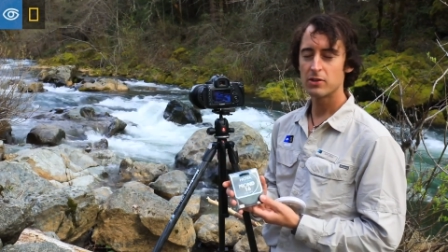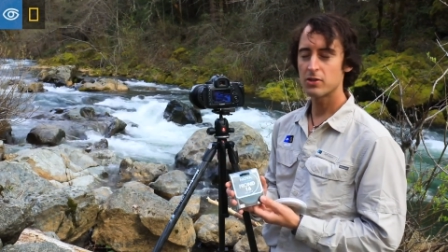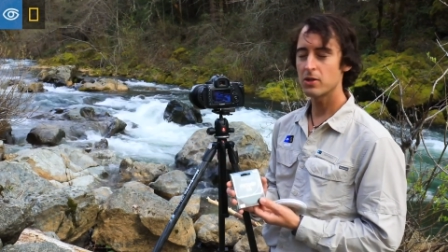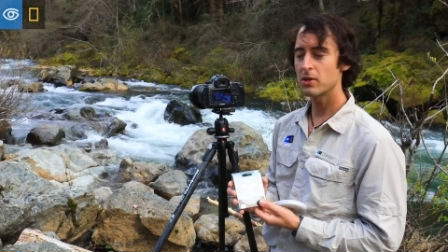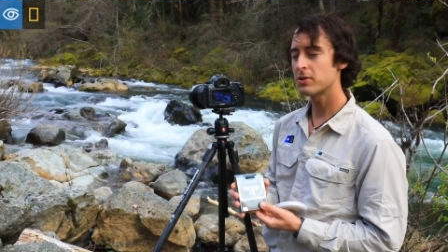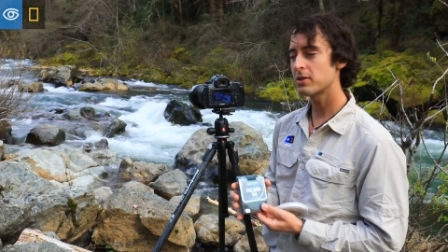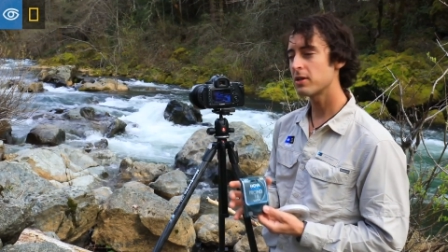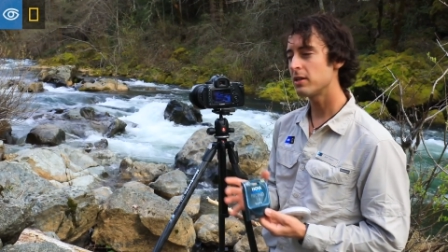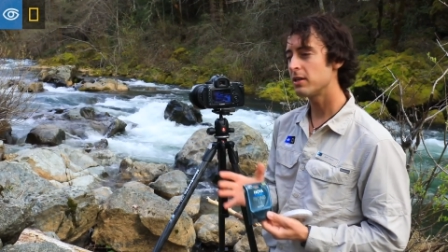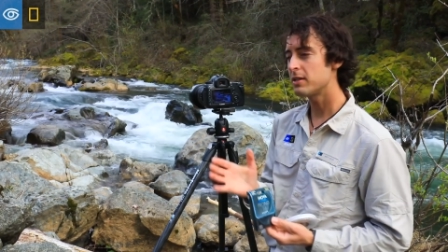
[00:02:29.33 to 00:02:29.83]

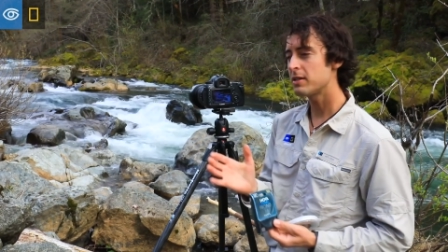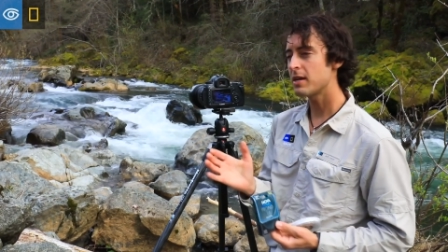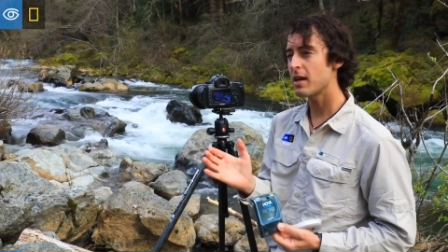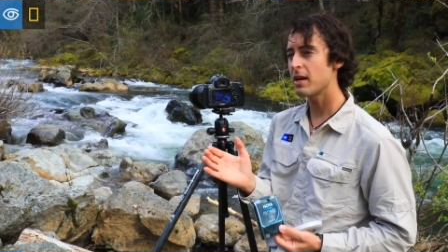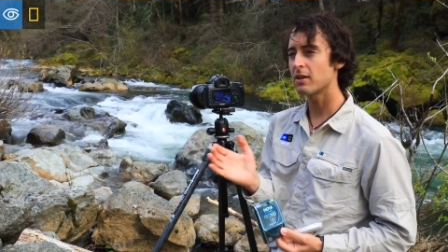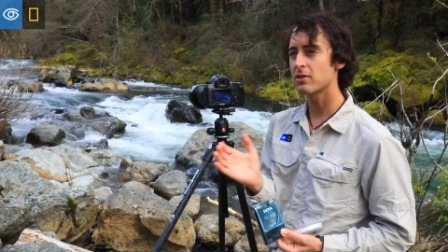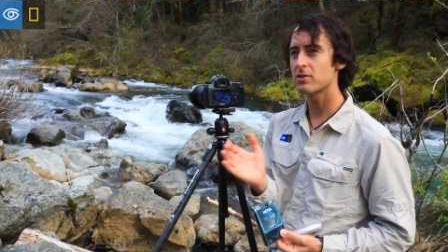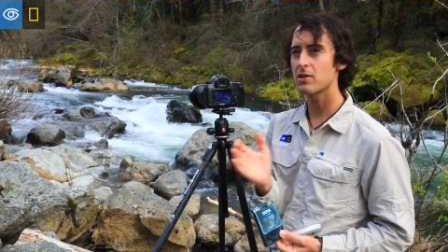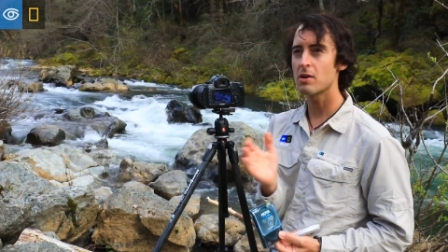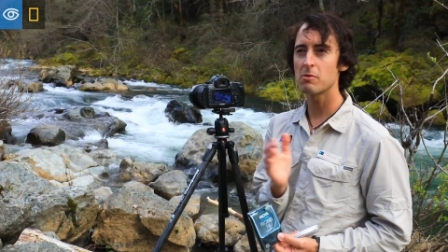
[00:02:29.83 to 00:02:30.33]
So it's going to
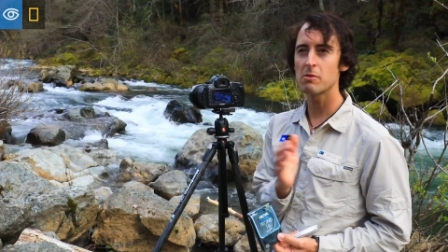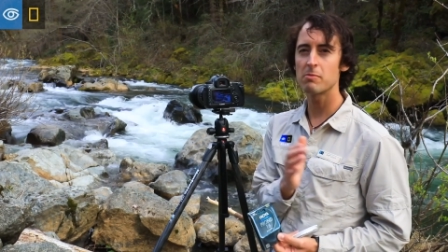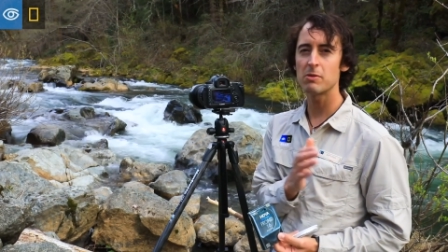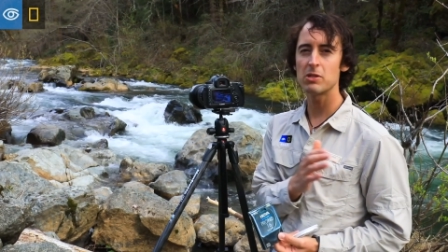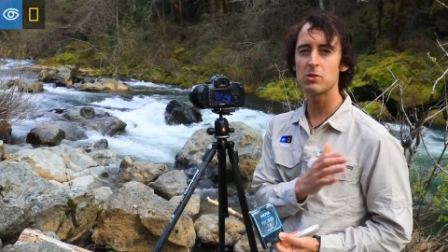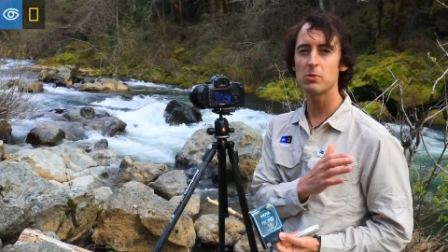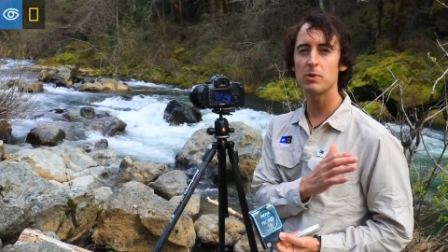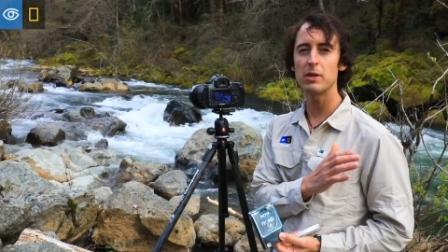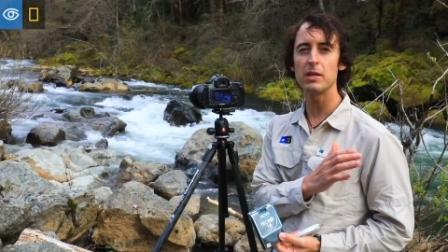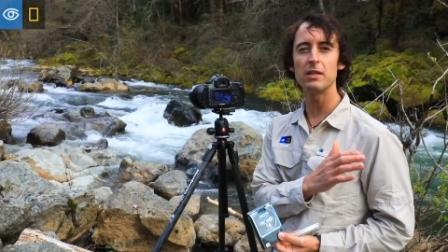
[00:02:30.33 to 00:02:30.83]
take somewhere
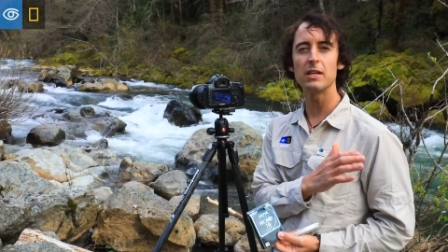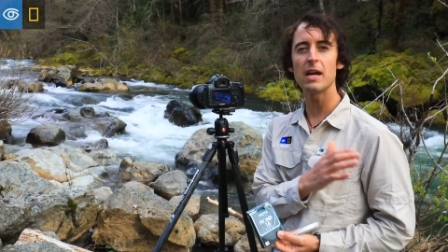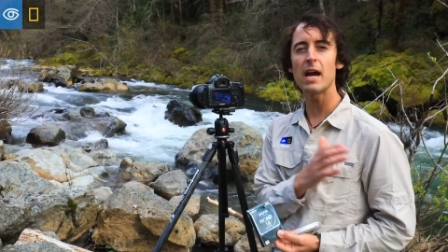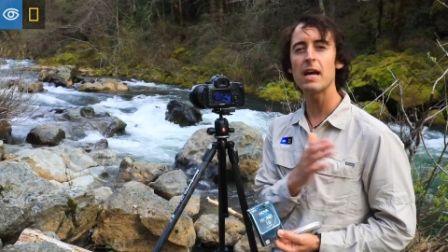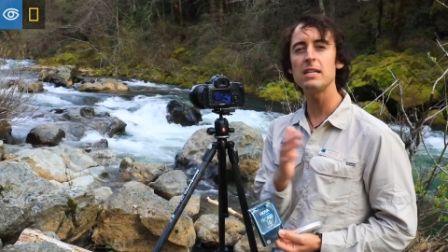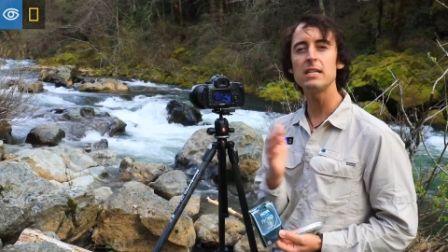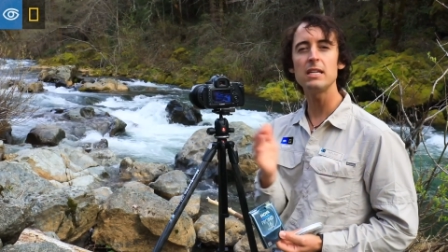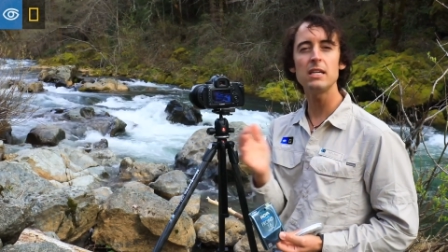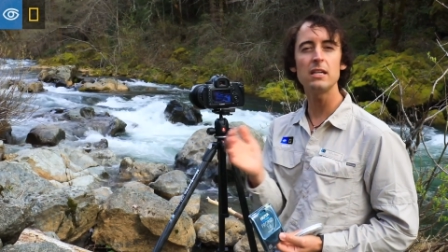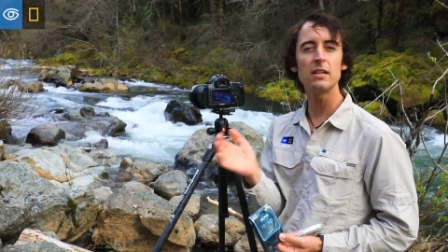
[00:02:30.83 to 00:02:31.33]
between
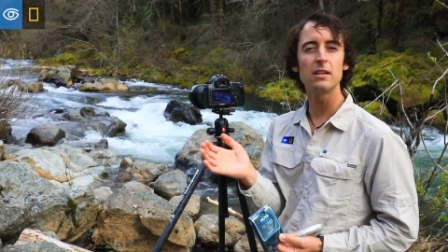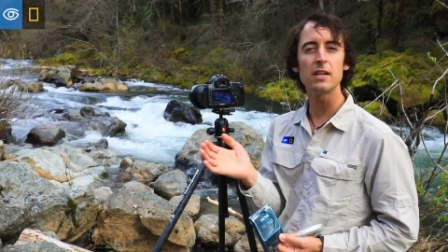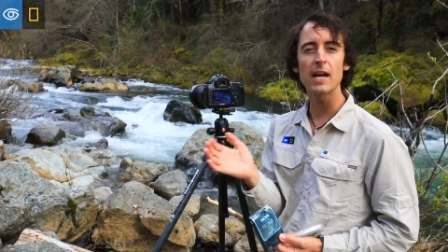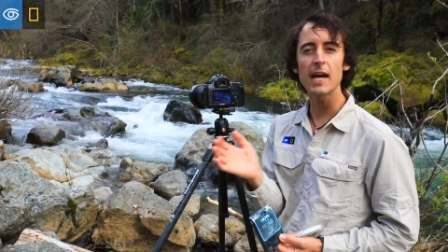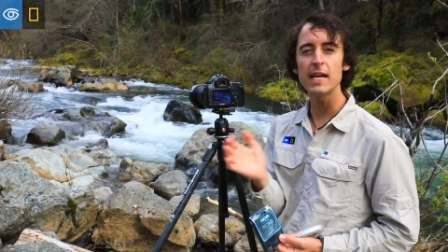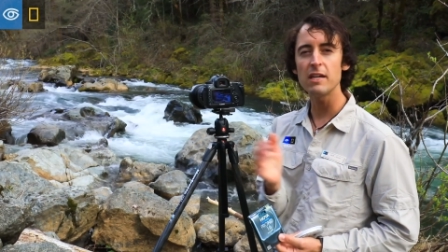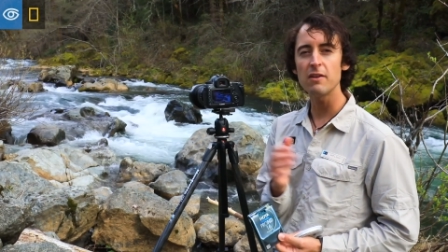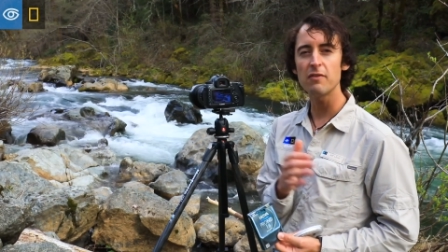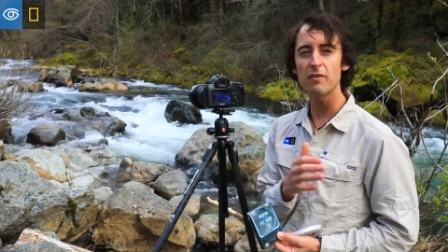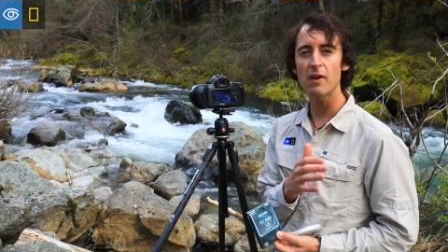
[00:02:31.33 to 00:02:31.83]
90 to
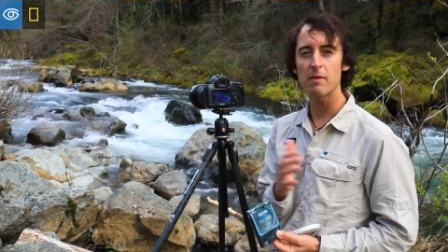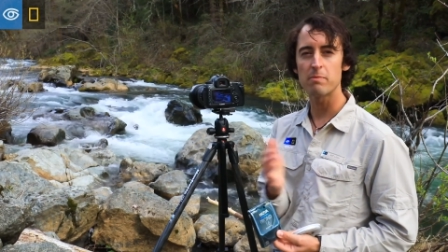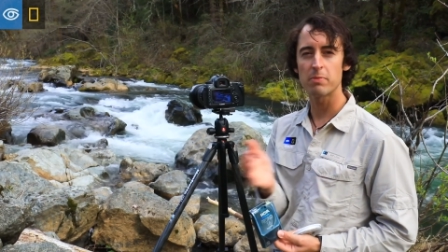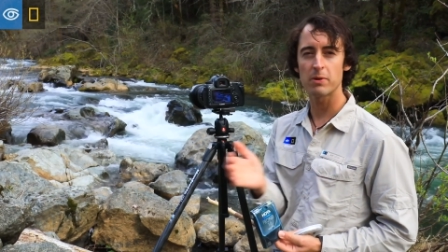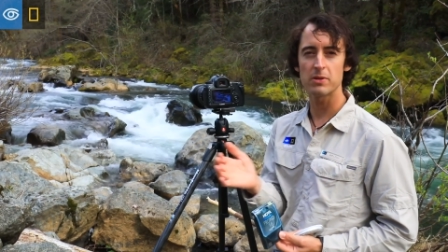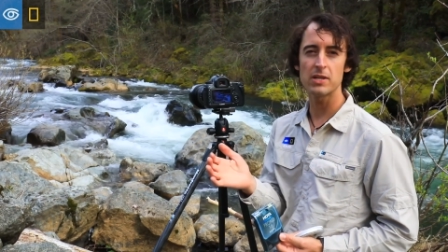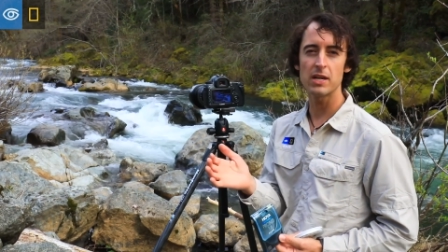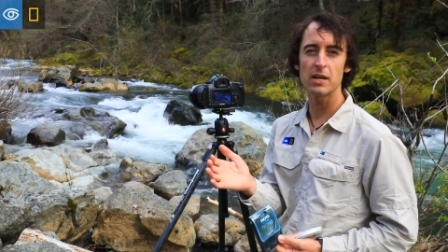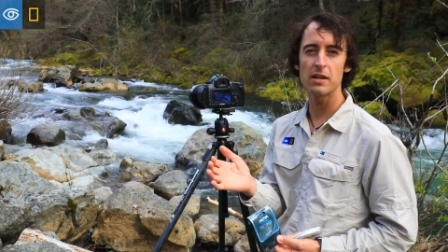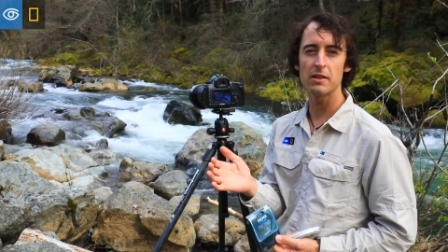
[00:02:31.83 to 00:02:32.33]

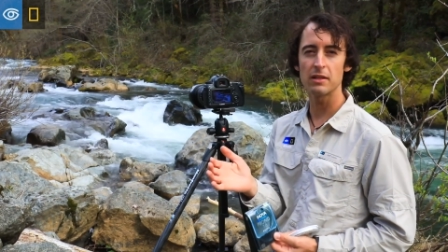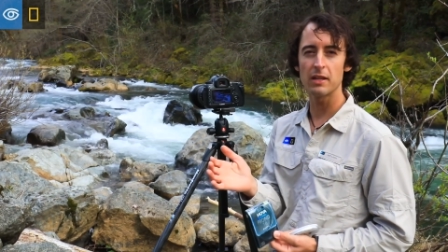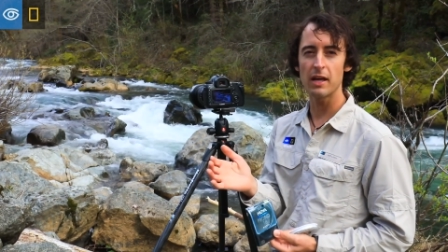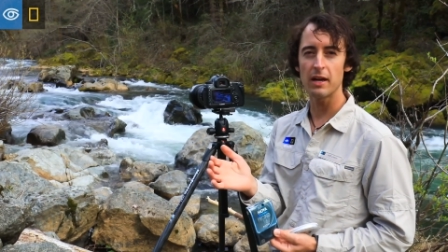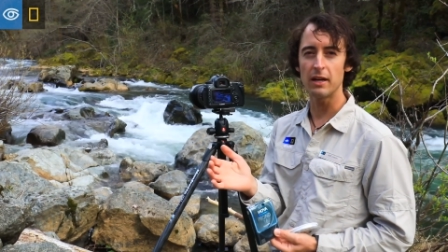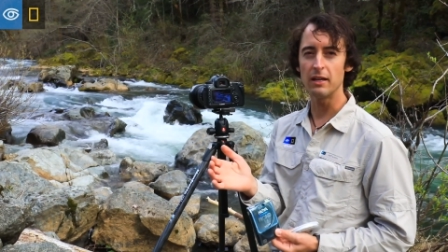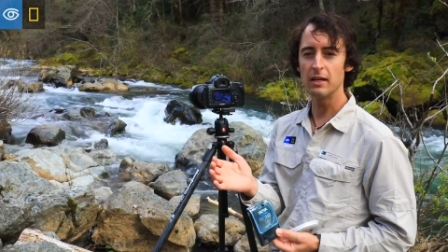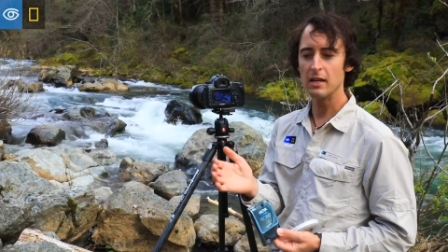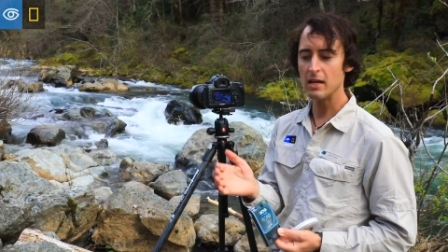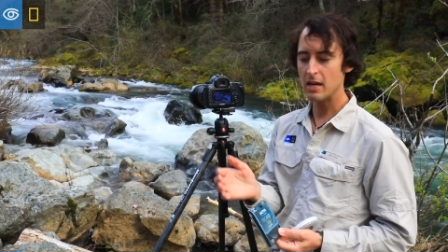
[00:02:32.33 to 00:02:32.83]
95% of the
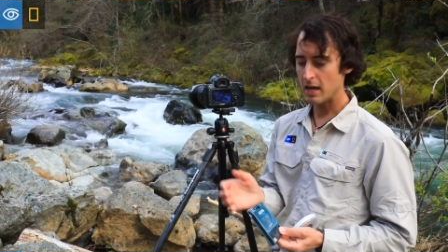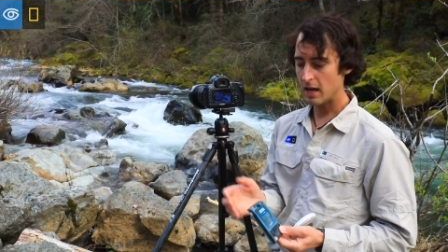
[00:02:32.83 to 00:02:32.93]
light.